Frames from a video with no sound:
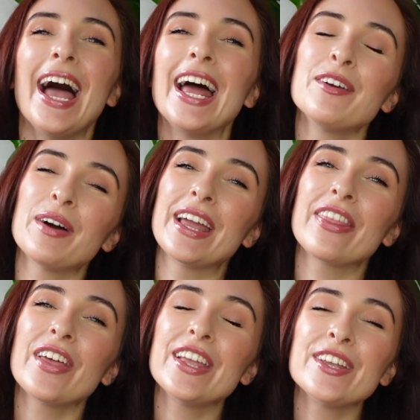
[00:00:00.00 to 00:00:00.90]
Anyway,
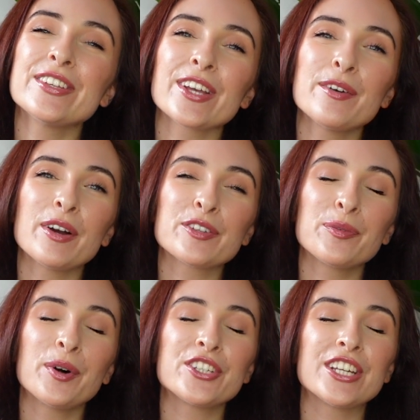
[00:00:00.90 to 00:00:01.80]
thank you so much for
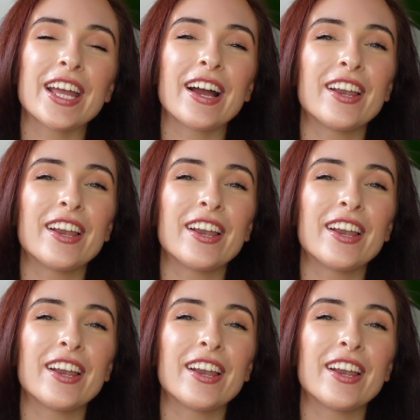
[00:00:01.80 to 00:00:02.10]
watching.